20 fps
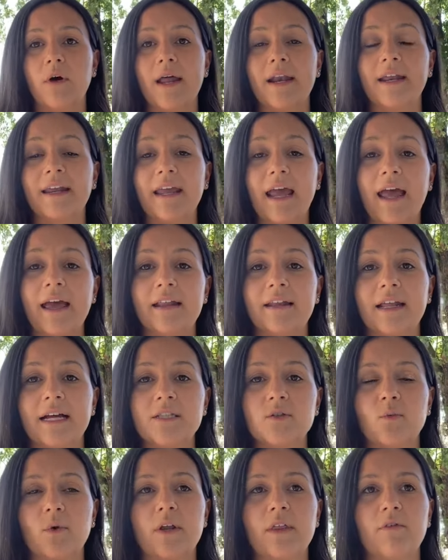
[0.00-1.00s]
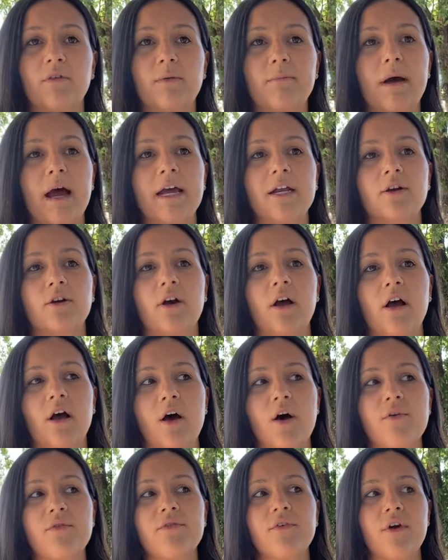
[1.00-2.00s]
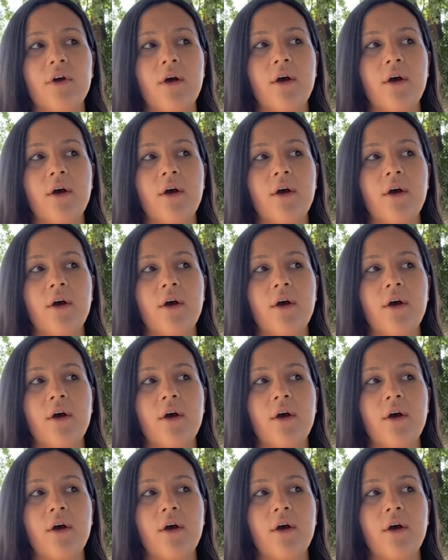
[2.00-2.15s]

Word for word: And again, that's where the reminder of